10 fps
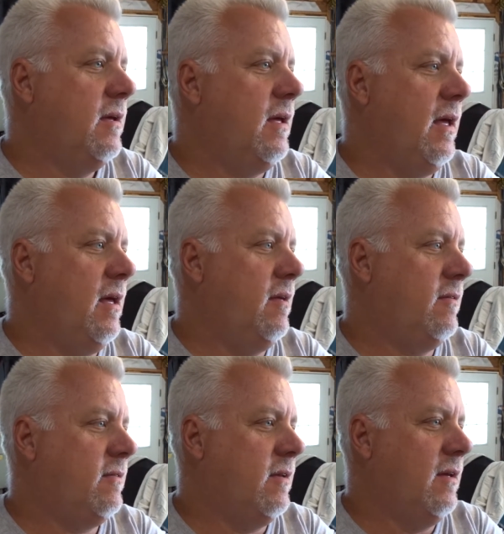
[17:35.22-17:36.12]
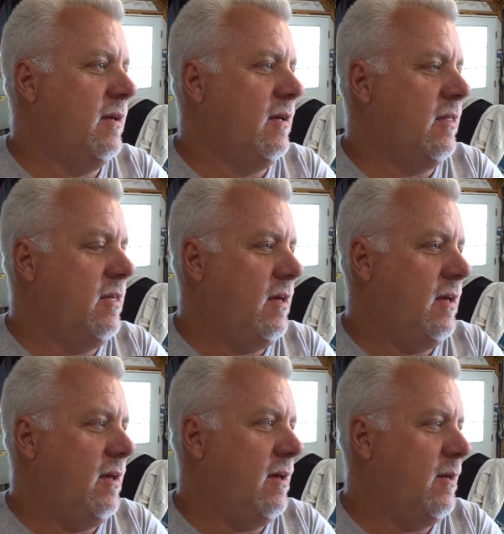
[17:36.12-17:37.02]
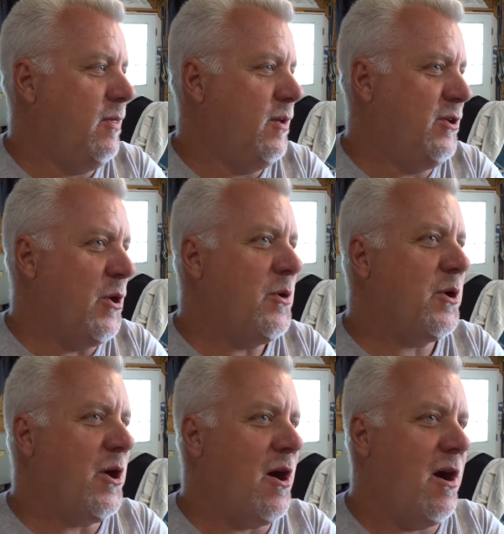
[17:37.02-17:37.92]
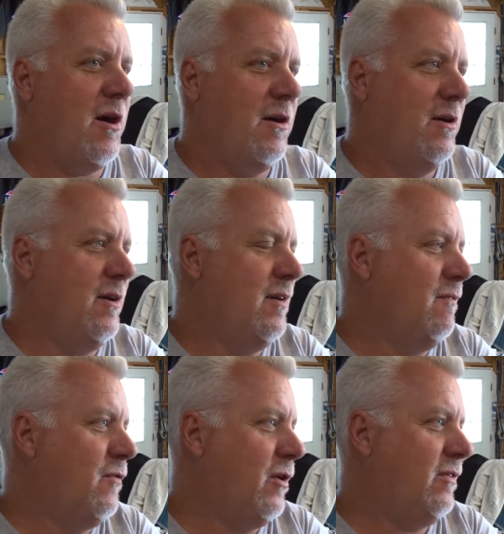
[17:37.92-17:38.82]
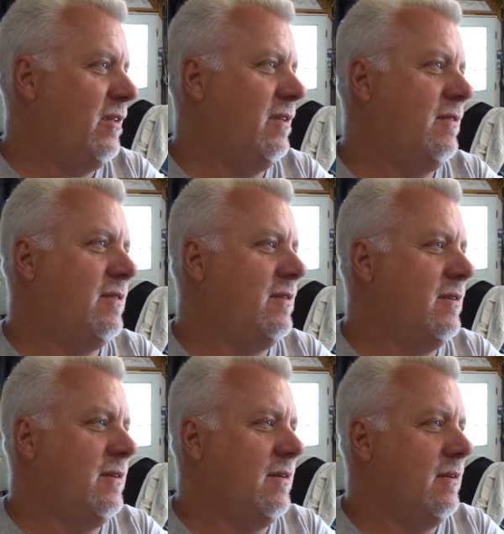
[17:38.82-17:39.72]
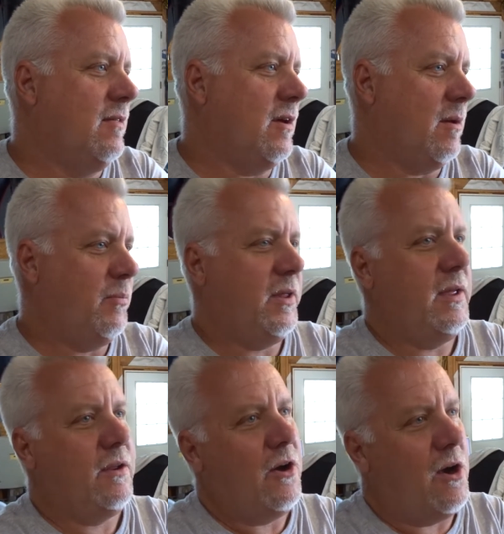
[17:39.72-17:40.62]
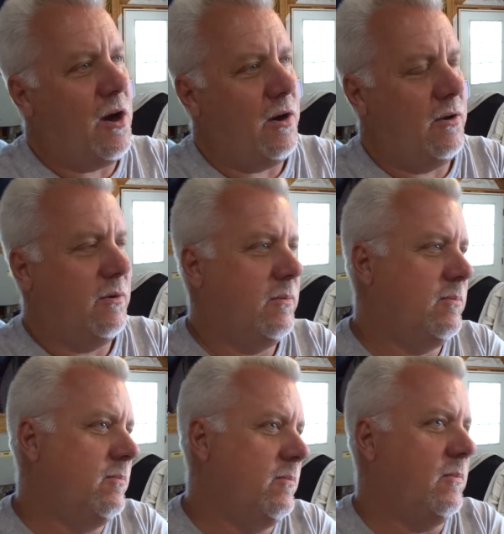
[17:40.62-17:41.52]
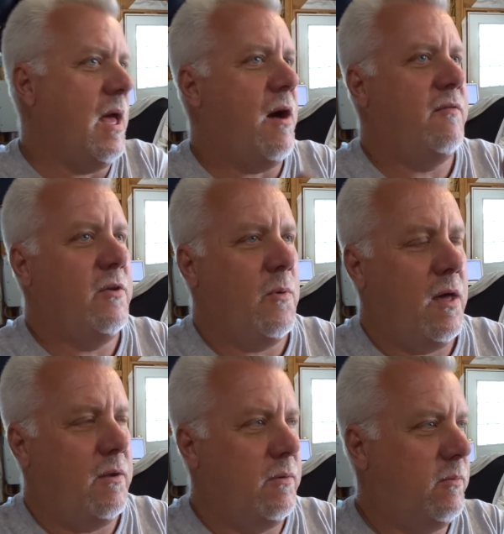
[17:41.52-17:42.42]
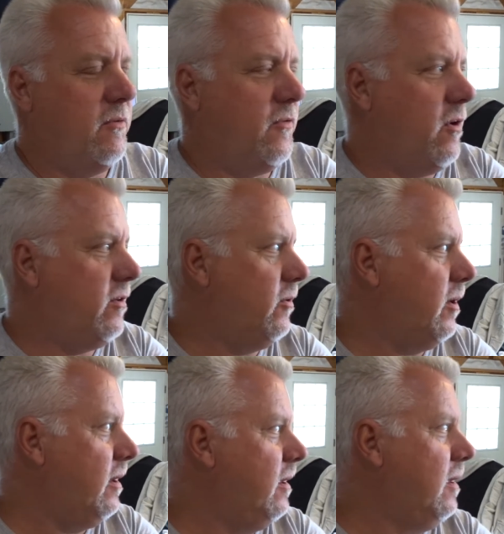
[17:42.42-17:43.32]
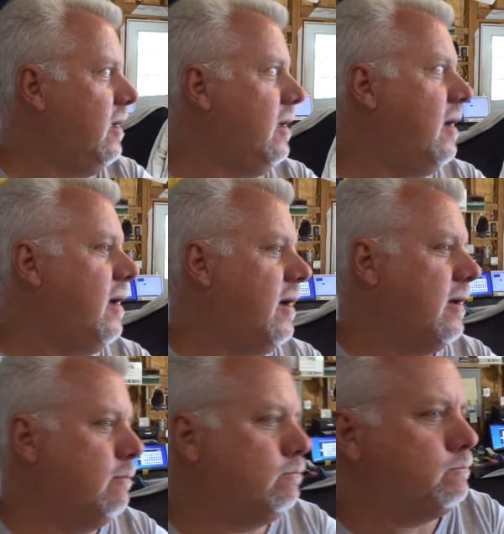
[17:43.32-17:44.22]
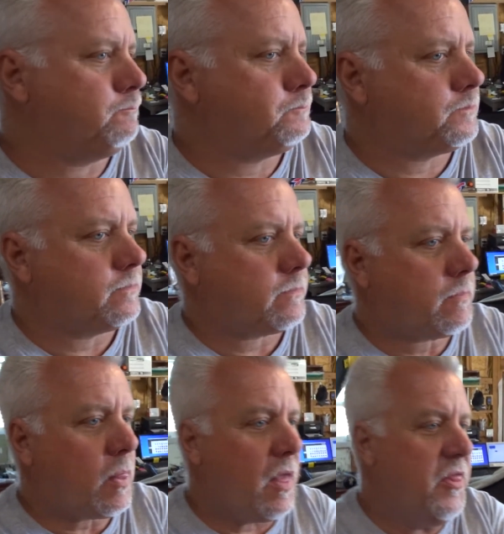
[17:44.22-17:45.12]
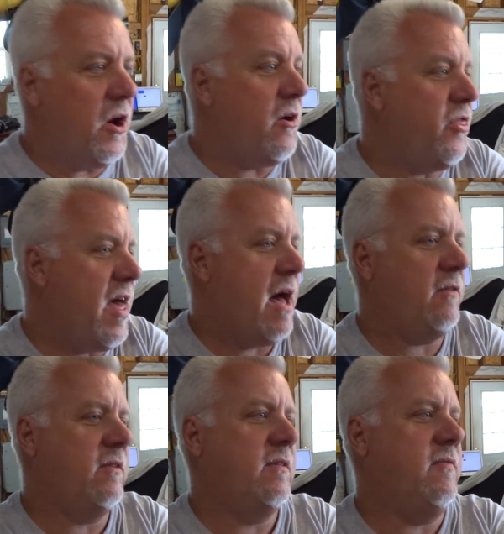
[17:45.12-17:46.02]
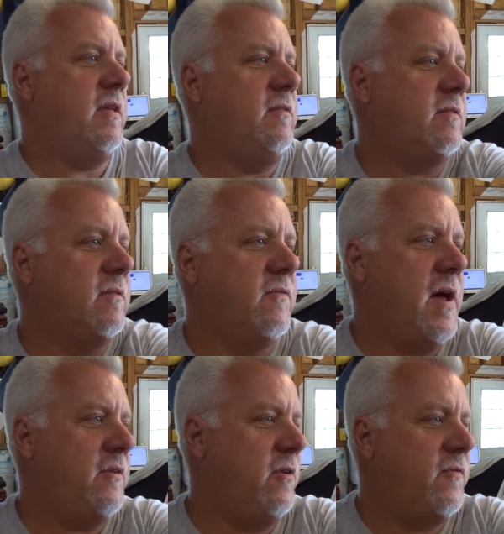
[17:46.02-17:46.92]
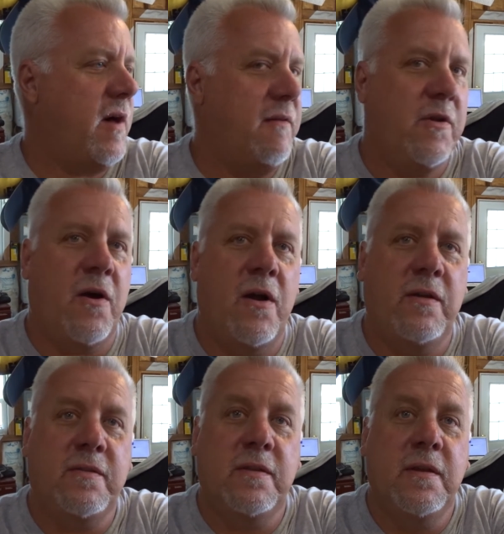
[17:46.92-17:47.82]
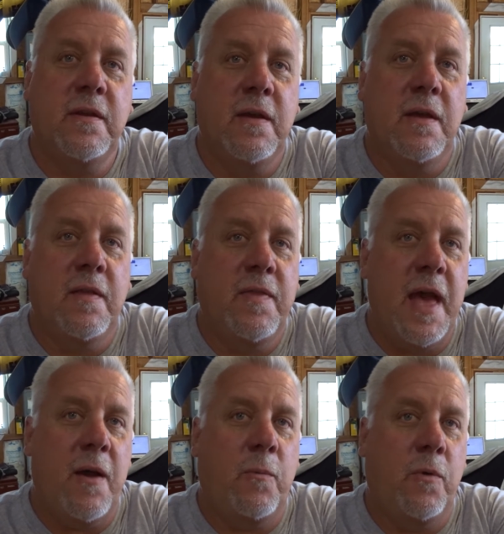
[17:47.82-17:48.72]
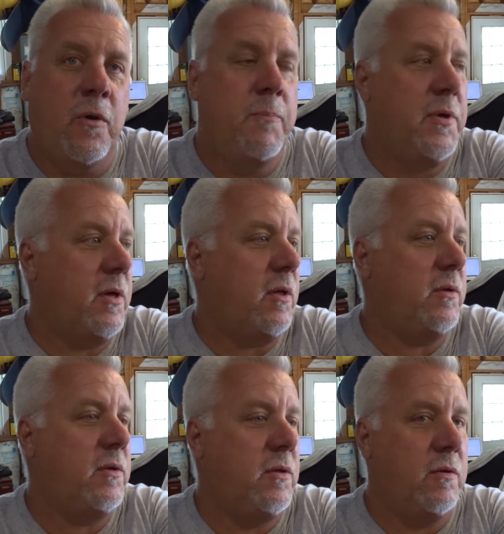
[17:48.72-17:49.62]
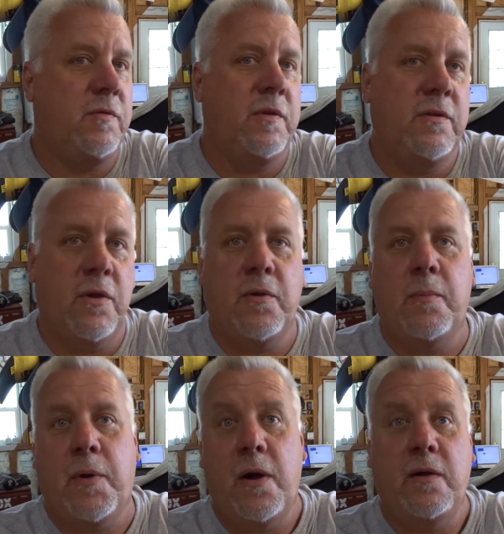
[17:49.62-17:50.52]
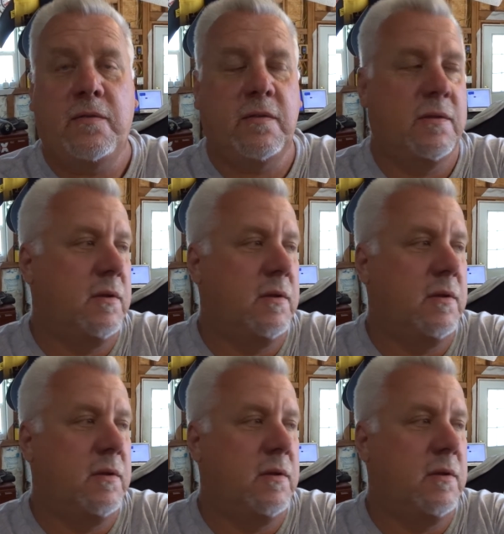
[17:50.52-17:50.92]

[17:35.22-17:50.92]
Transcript: is the donor car versus the complete car, or however you want to refer to it. There are thousands of these factory 5 cars that were built using donor parts.